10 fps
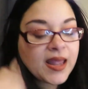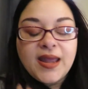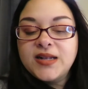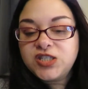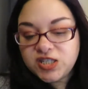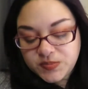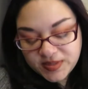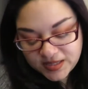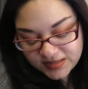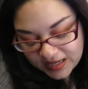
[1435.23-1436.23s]
And just
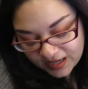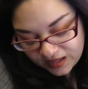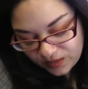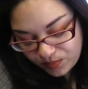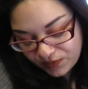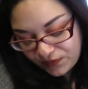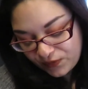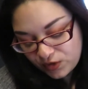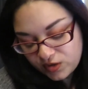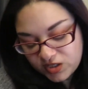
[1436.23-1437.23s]
because I
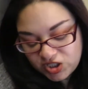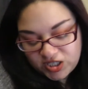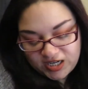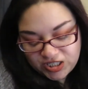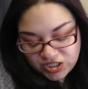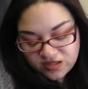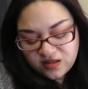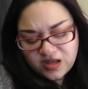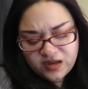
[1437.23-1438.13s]
prefer the change, I,